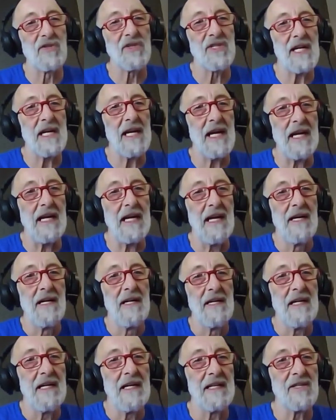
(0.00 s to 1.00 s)
se.
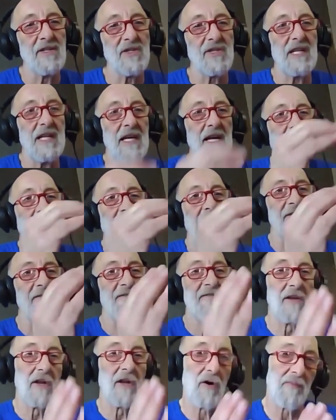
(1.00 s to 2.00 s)
It is the
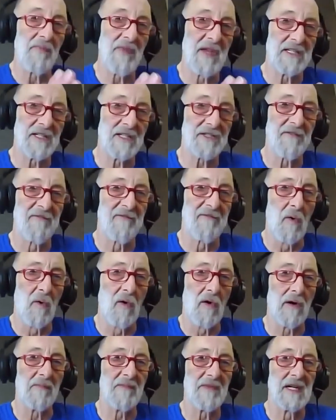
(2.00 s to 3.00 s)
envelope that is
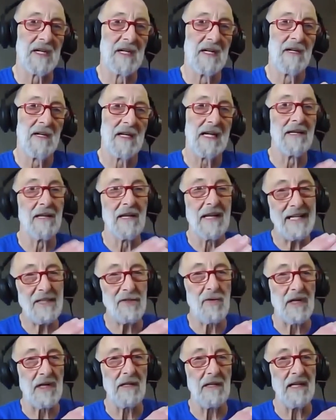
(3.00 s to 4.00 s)
formed
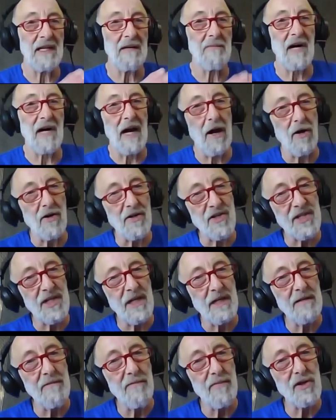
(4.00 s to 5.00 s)
electrically by our
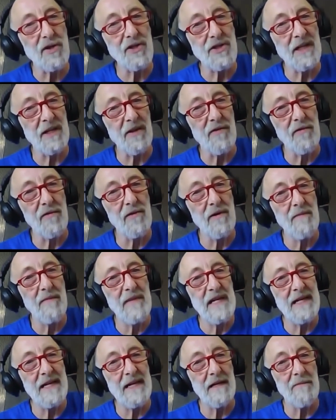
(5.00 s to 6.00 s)
sun pushing through a
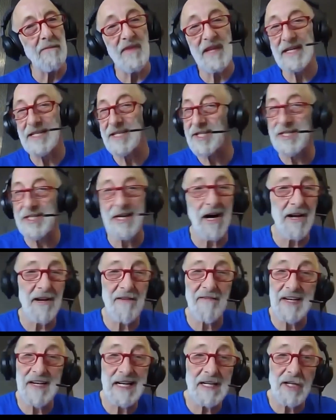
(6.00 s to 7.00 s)
medium that is not a
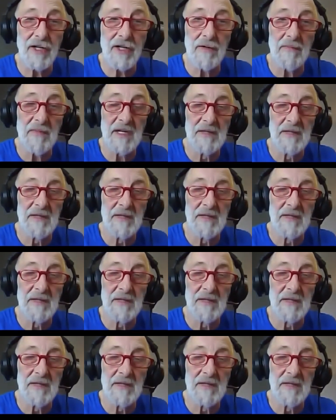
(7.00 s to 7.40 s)
vacuum.